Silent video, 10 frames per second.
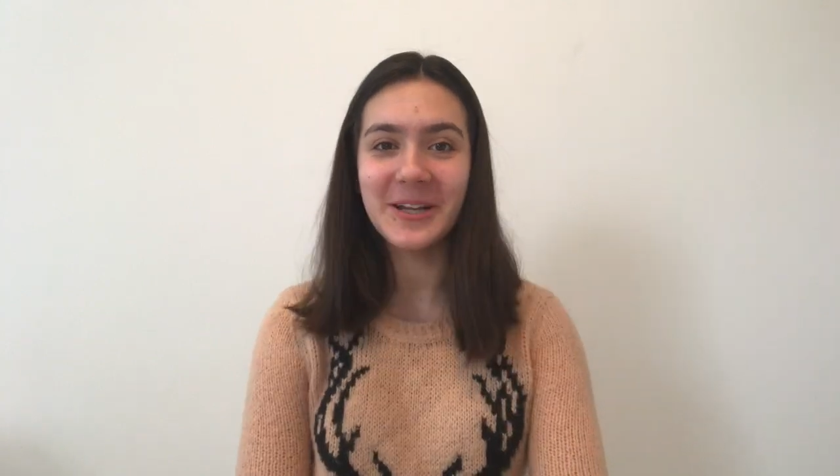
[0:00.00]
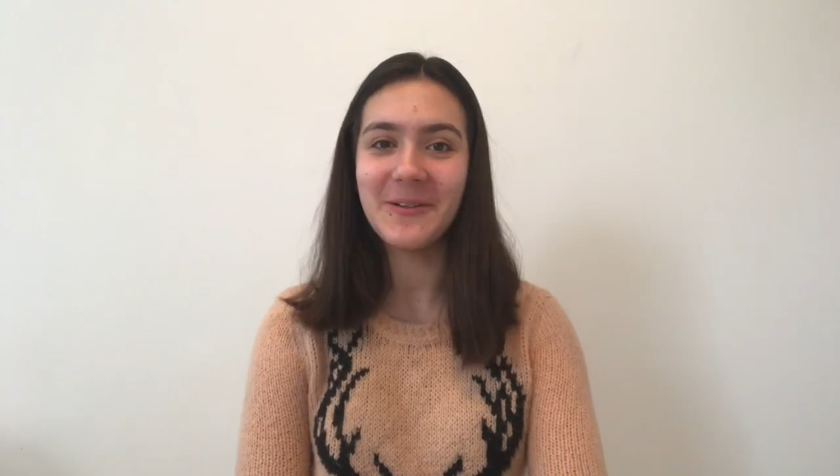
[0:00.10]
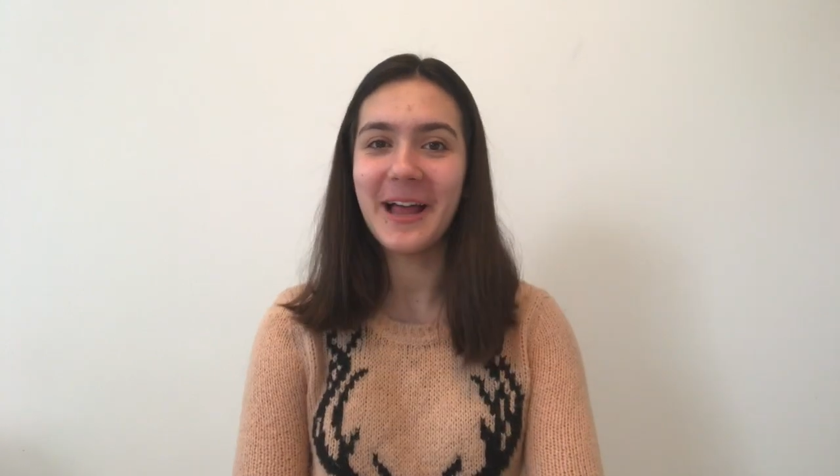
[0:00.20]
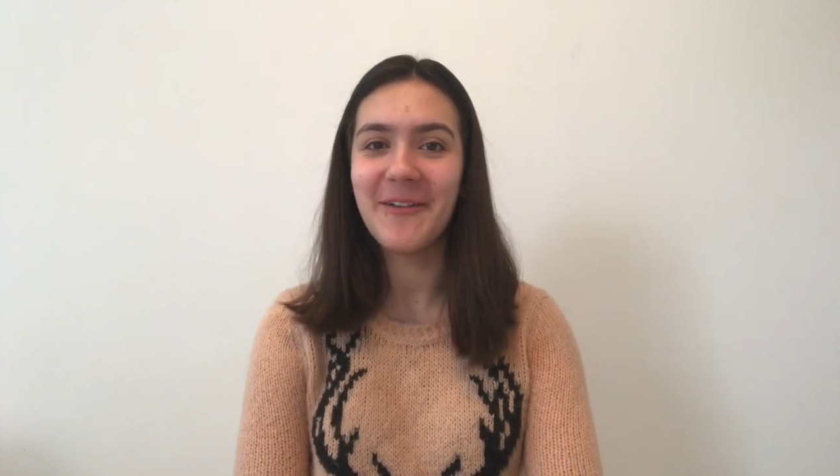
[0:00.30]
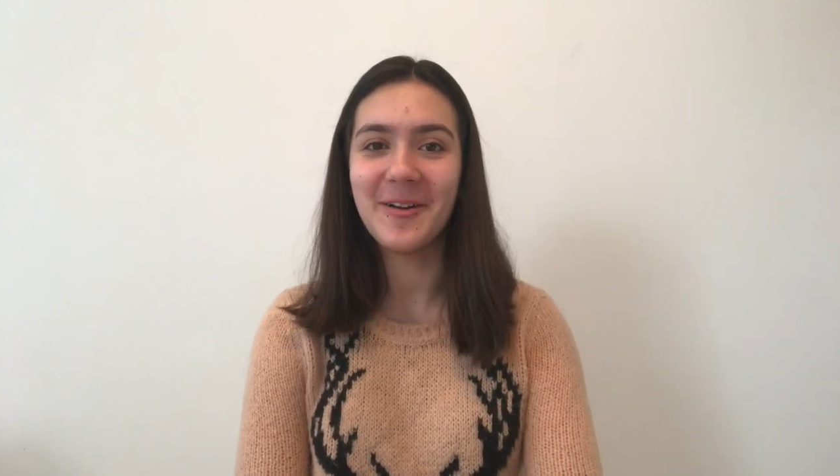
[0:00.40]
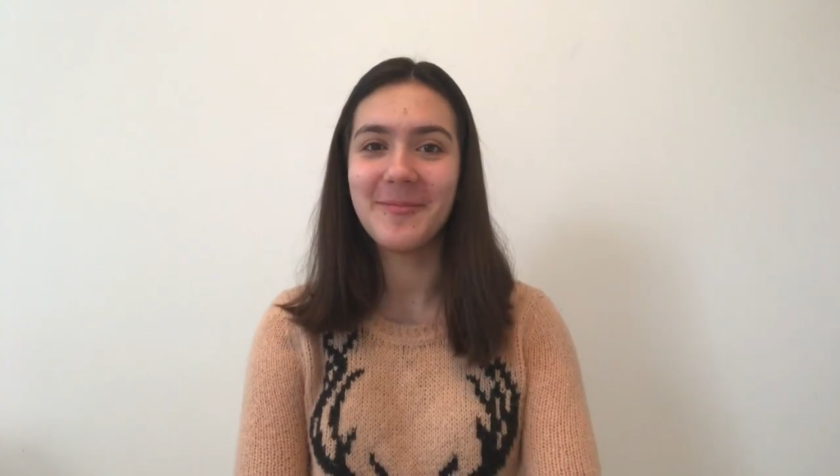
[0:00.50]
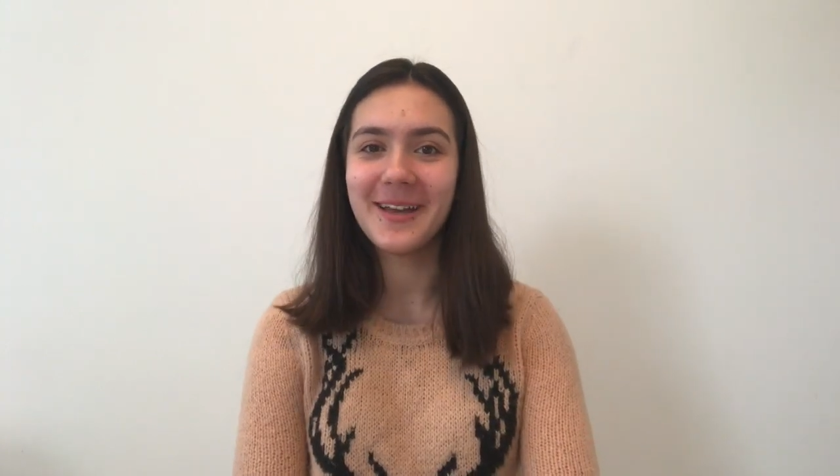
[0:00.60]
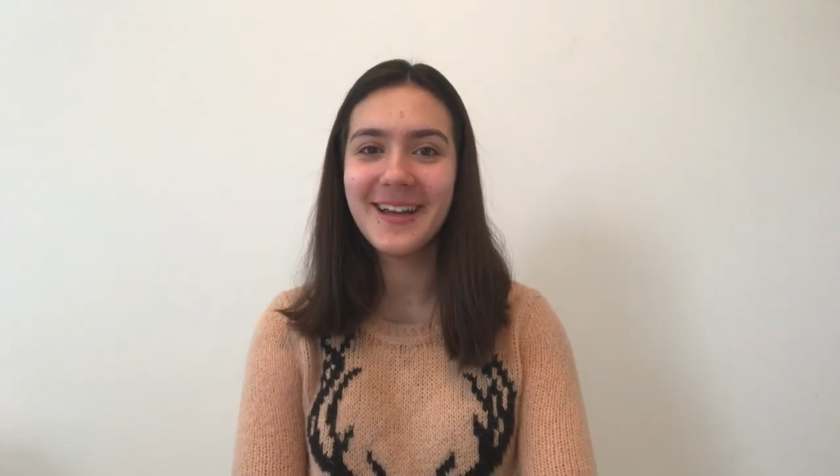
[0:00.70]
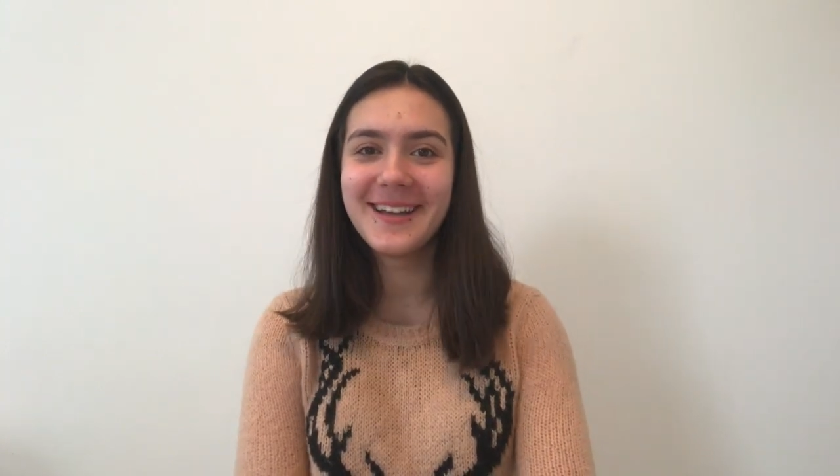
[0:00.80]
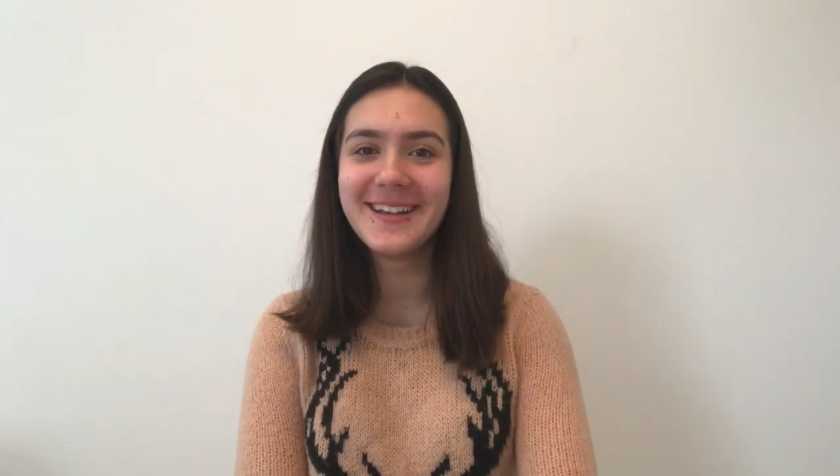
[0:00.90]
Don't laugh at
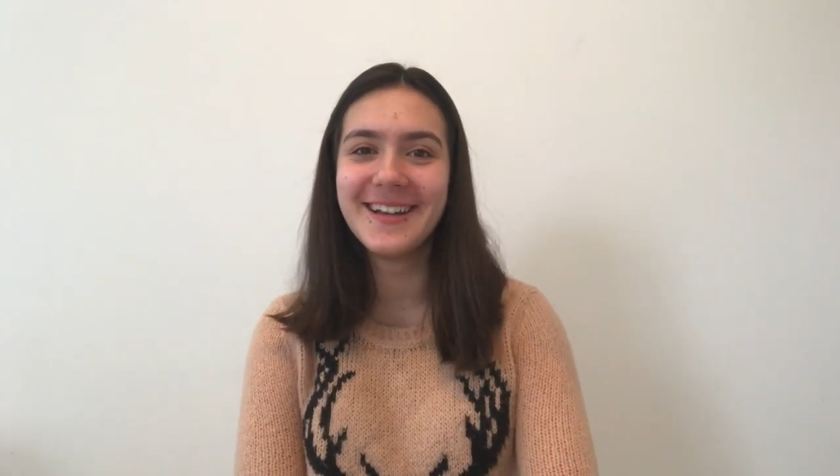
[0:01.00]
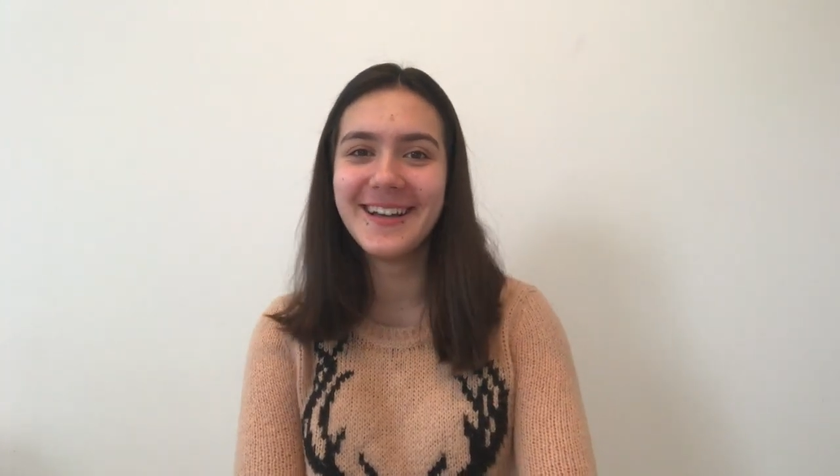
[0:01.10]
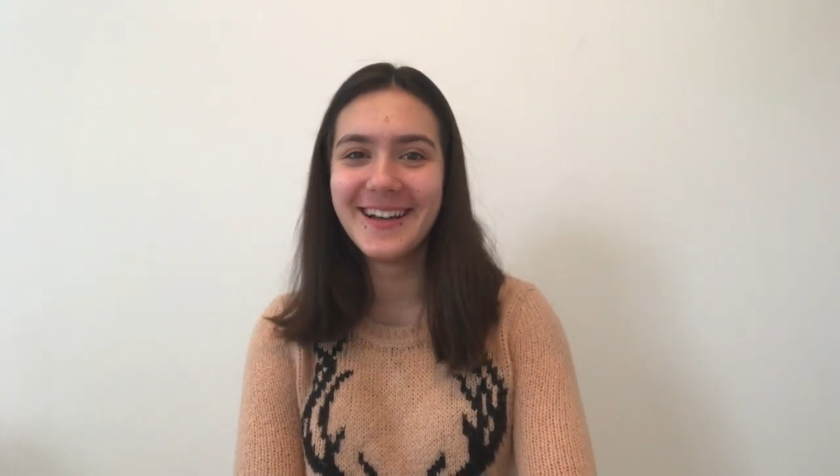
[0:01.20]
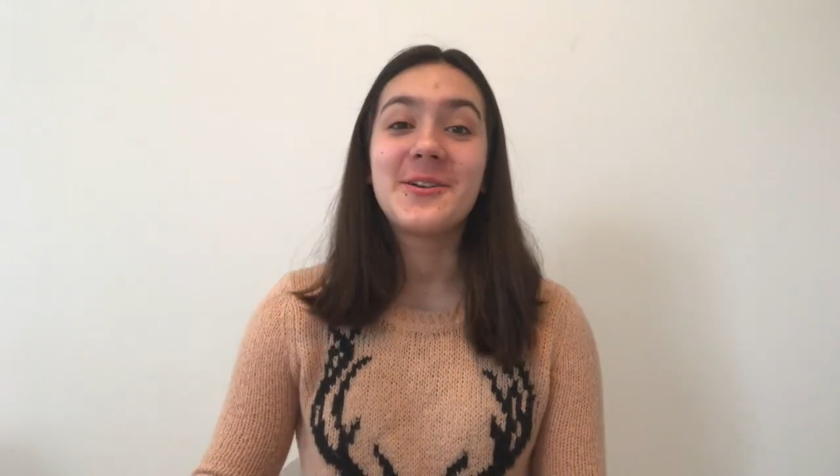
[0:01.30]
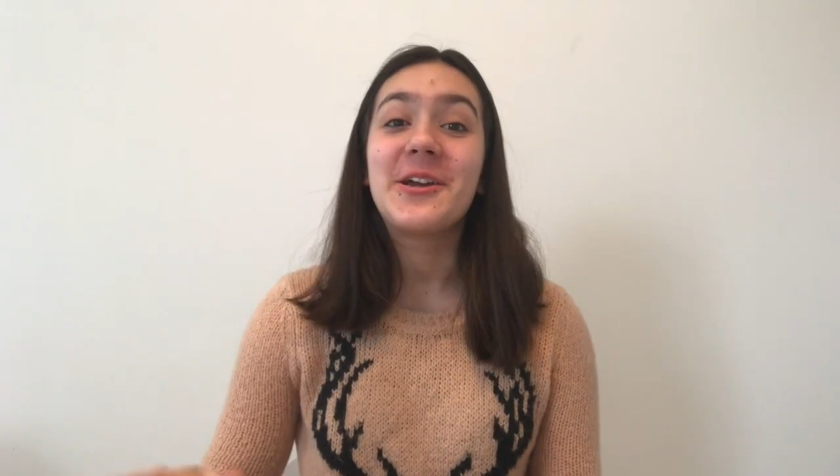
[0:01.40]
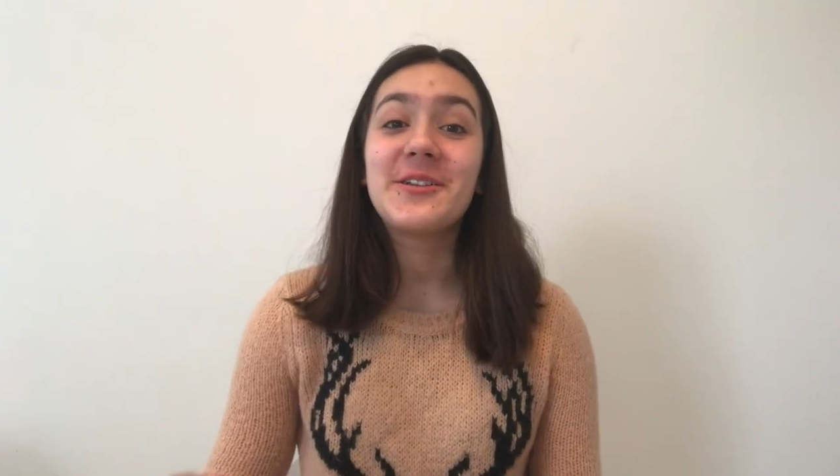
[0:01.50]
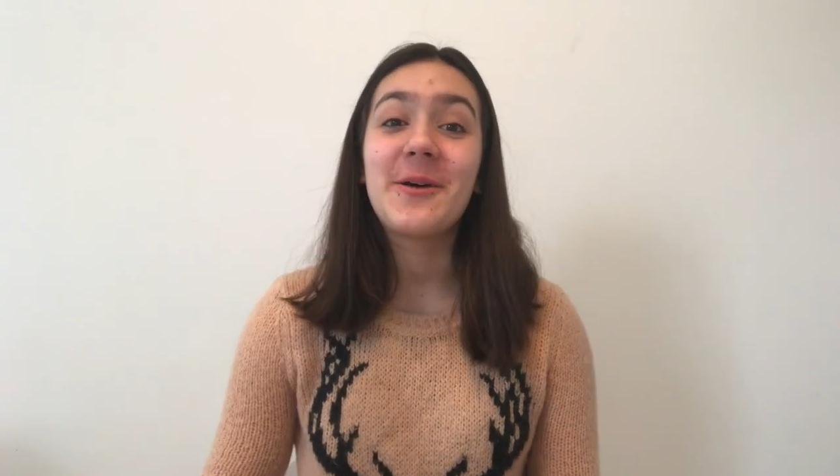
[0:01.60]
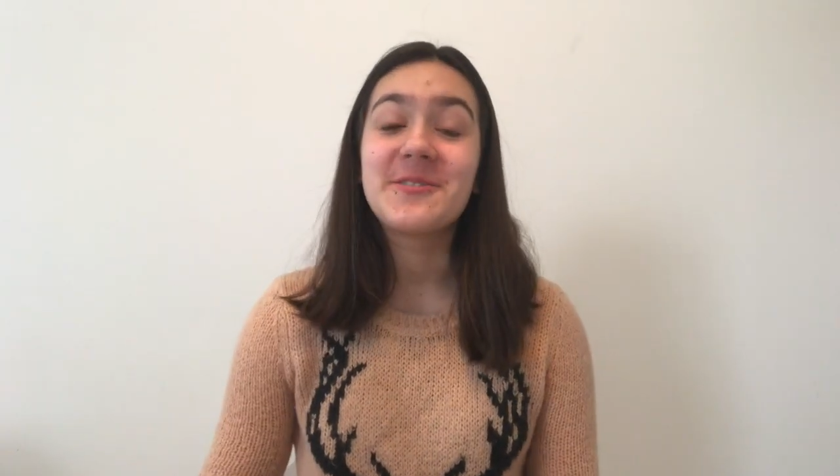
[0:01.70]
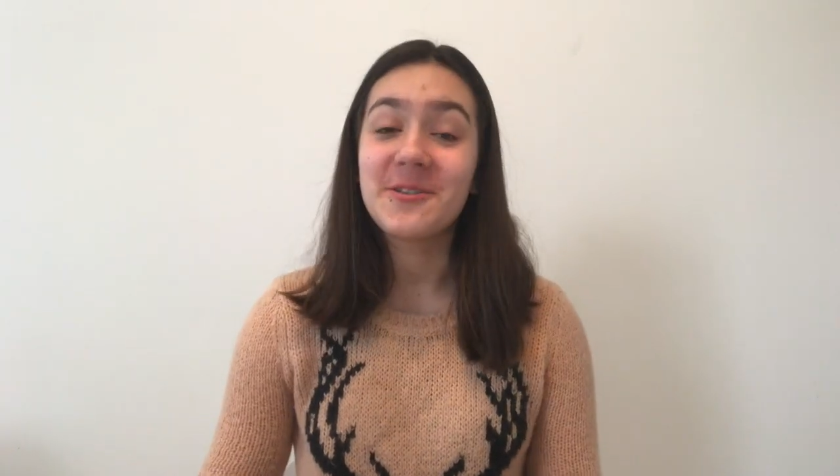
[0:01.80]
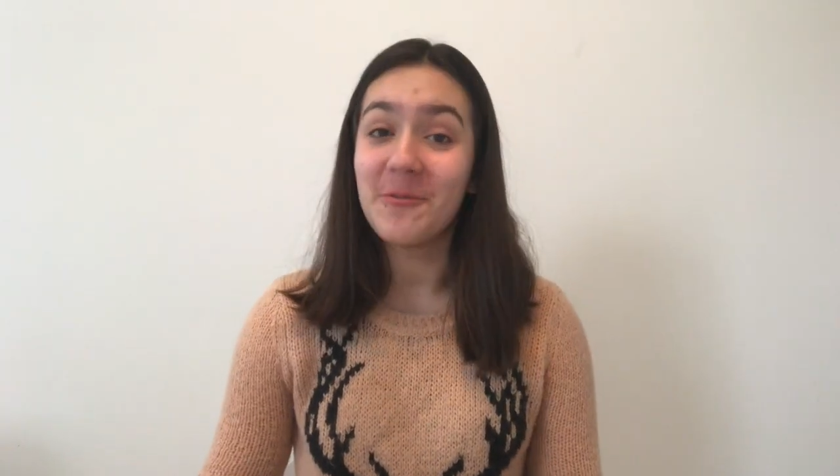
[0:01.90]
me. So here's
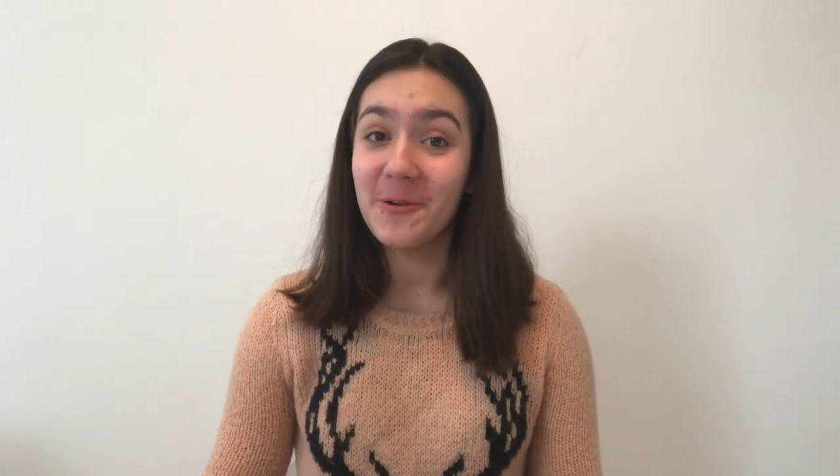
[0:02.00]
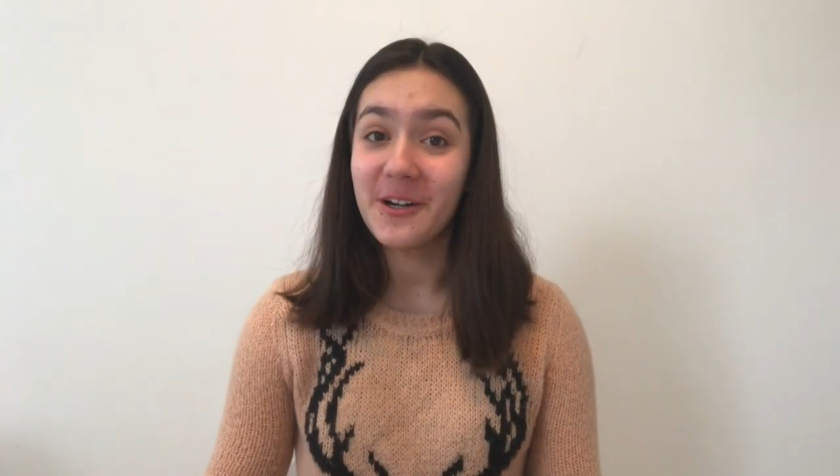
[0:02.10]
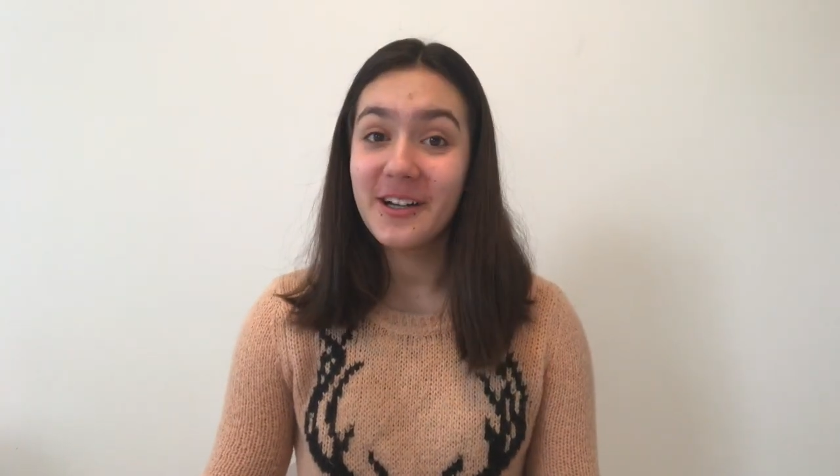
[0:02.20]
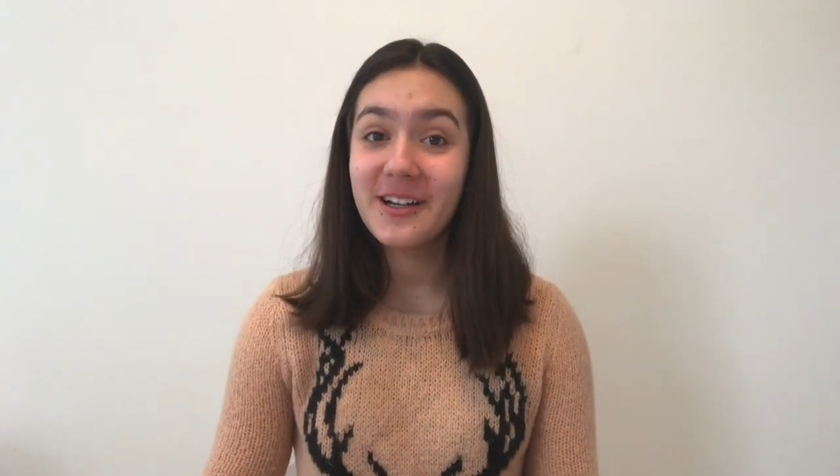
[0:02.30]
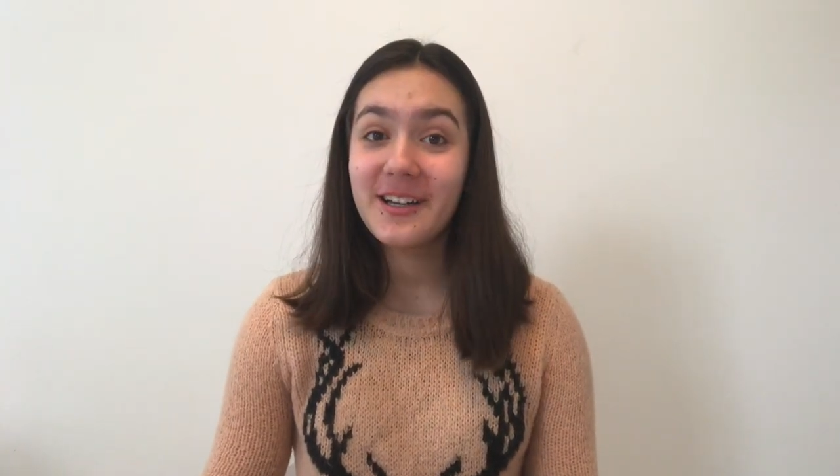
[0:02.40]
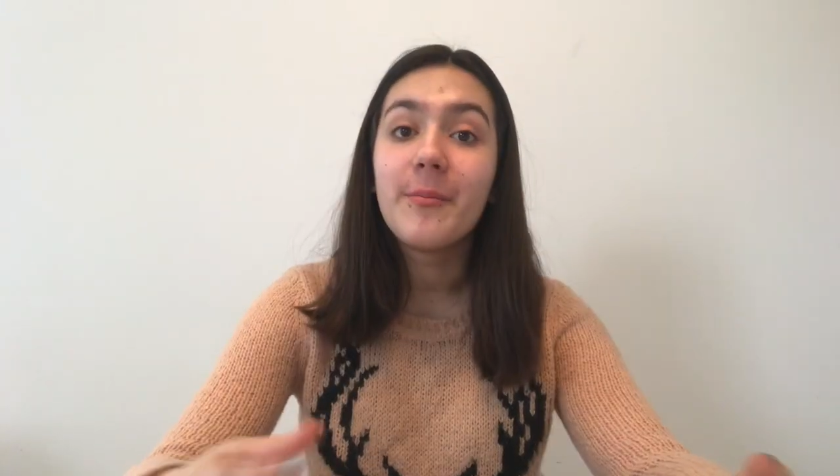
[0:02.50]
how it's gonna work.